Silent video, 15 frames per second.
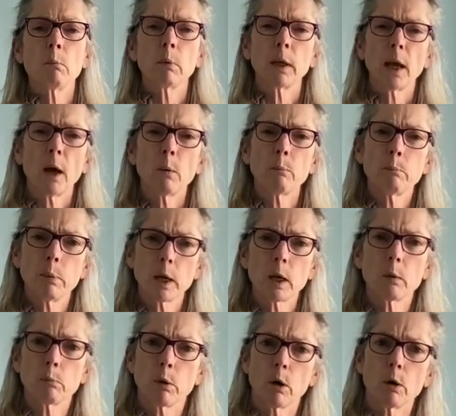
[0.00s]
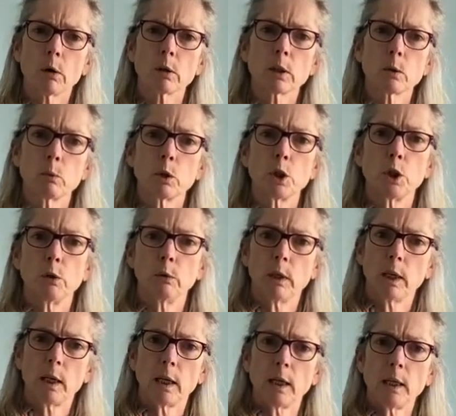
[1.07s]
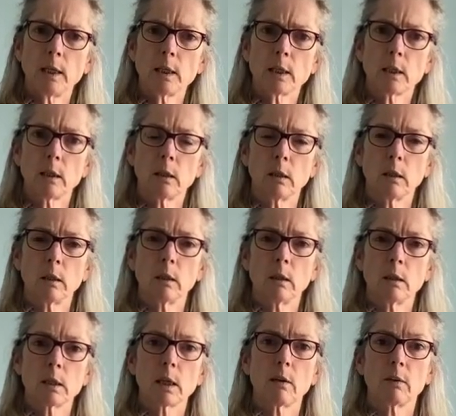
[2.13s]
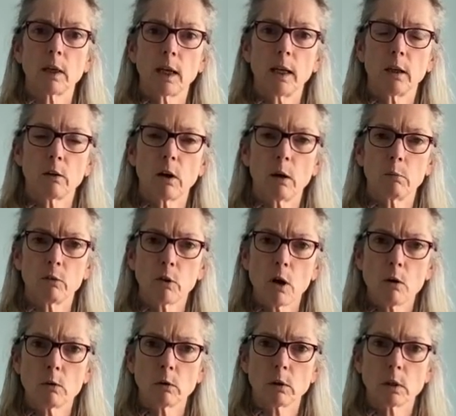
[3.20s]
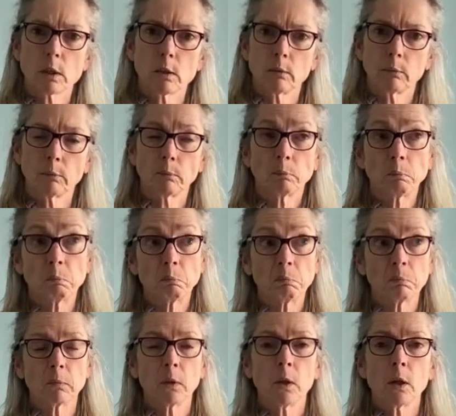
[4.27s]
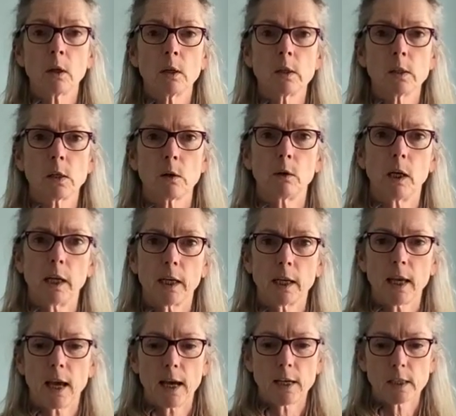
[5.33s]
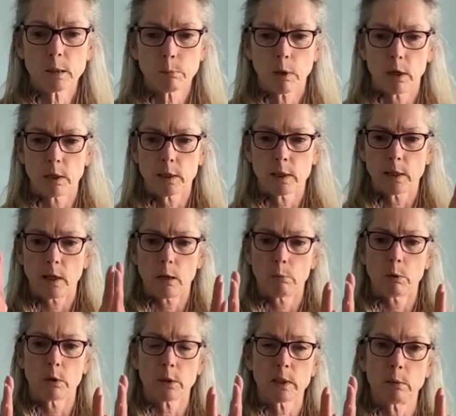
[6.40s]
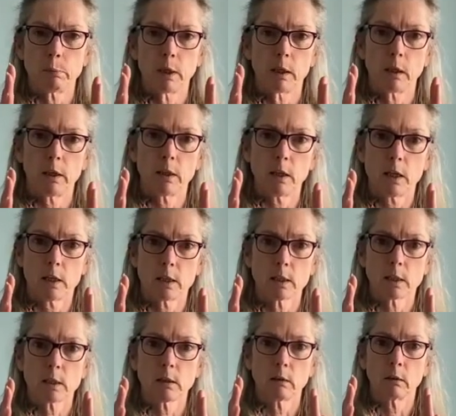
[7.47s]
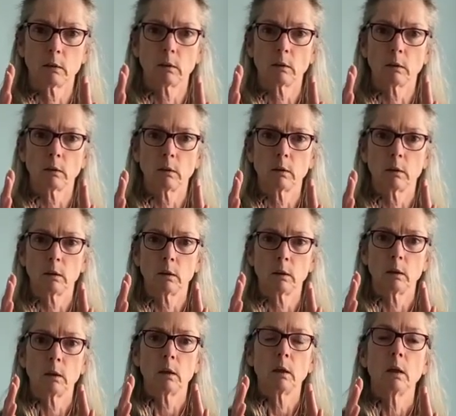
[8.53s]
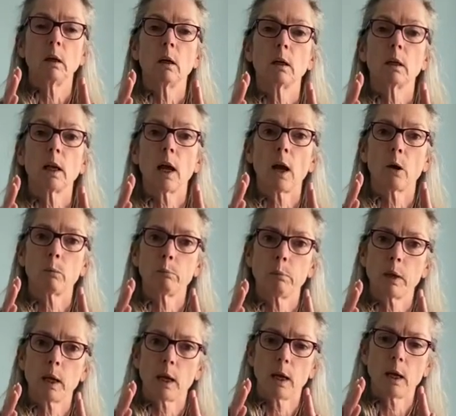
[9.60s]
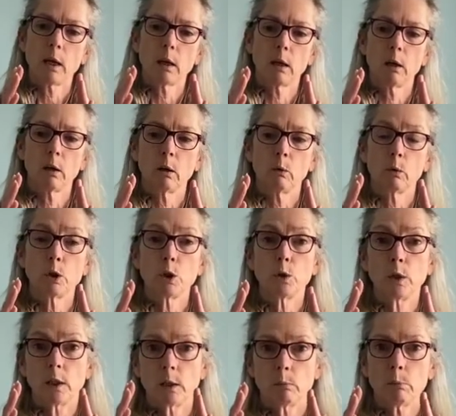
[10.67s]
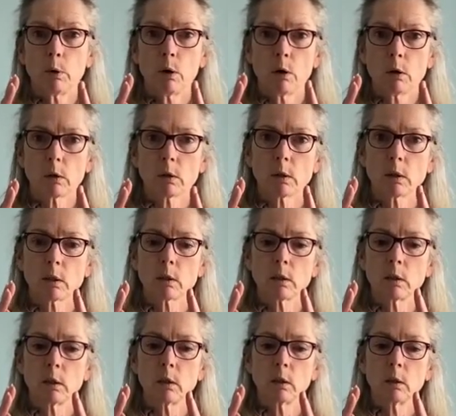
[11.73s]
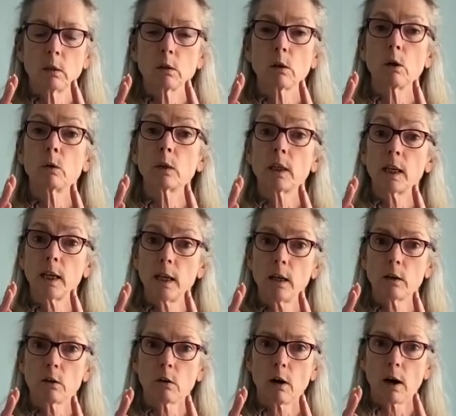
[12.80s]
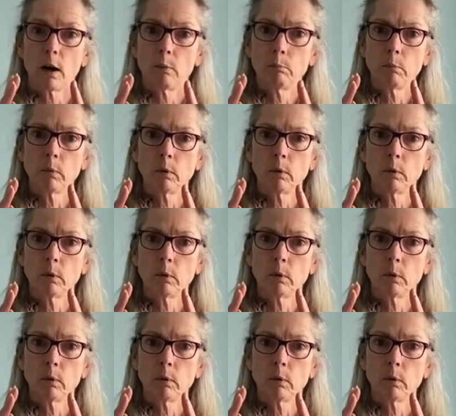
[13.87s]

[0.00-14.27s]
But how big a box would you need to have a kilogram of gold? It's only a guess, but I'd say a box a bit like this. And how big would you need a box to hold a kilogram